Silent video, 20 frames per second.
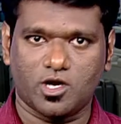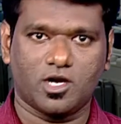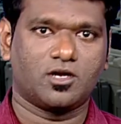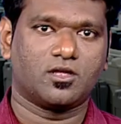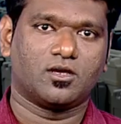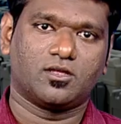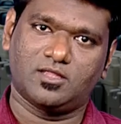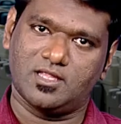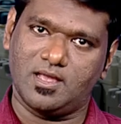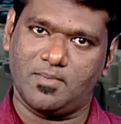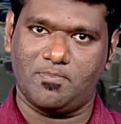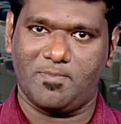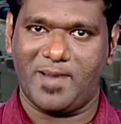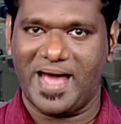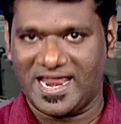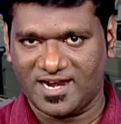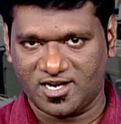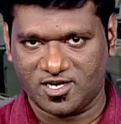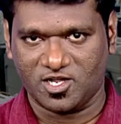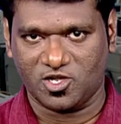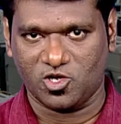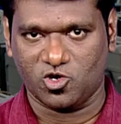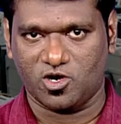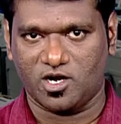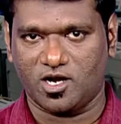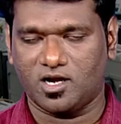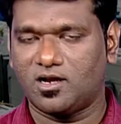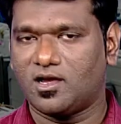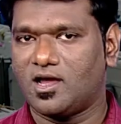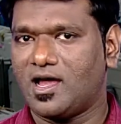unit, the balloting
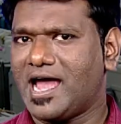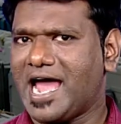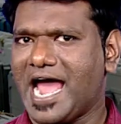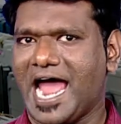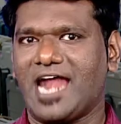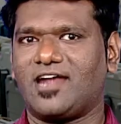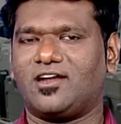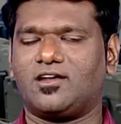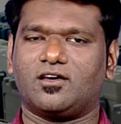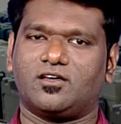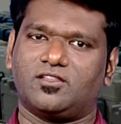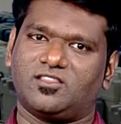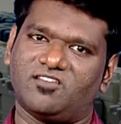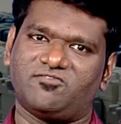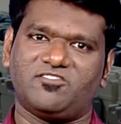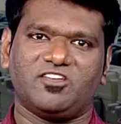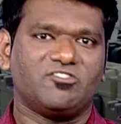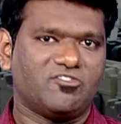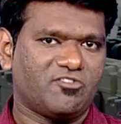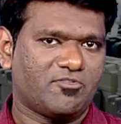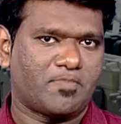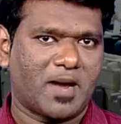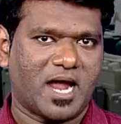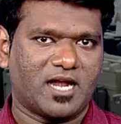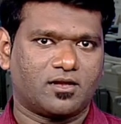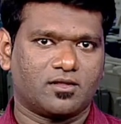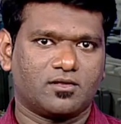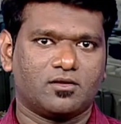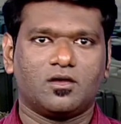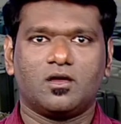unit and the
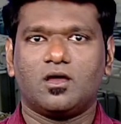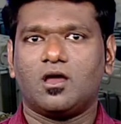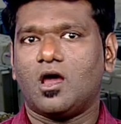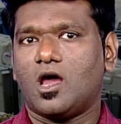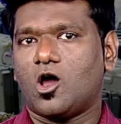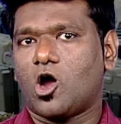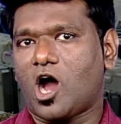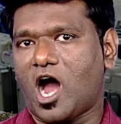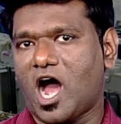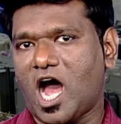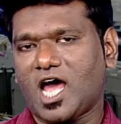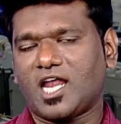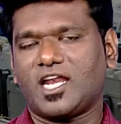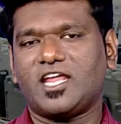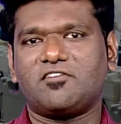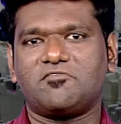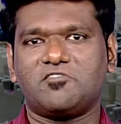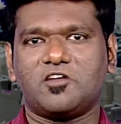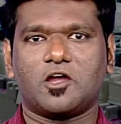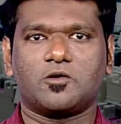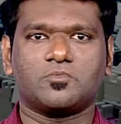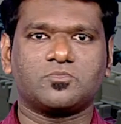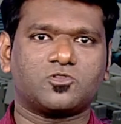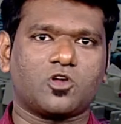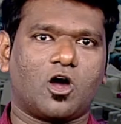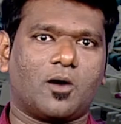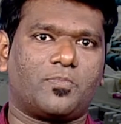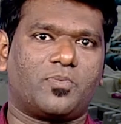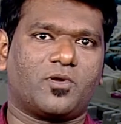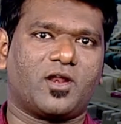VVPAT. Our
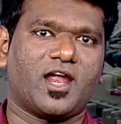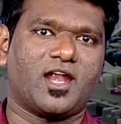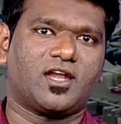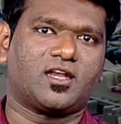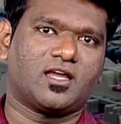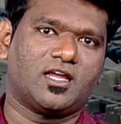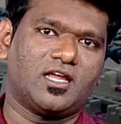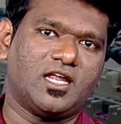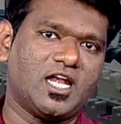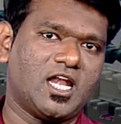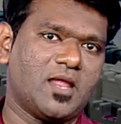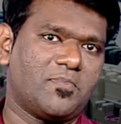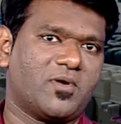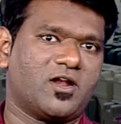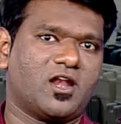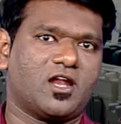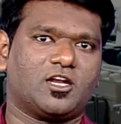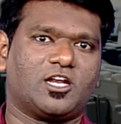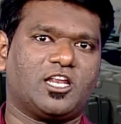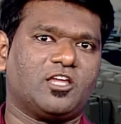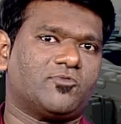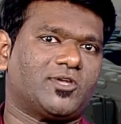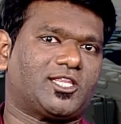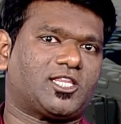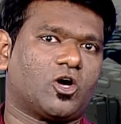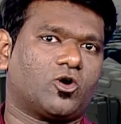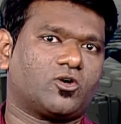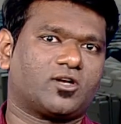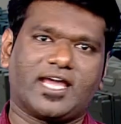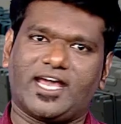EVMs operate independently
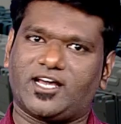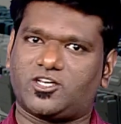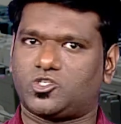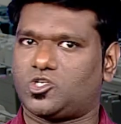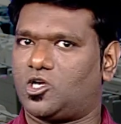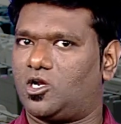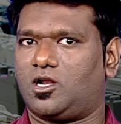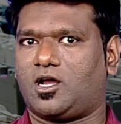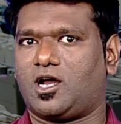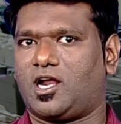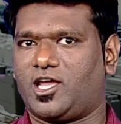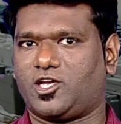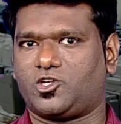without external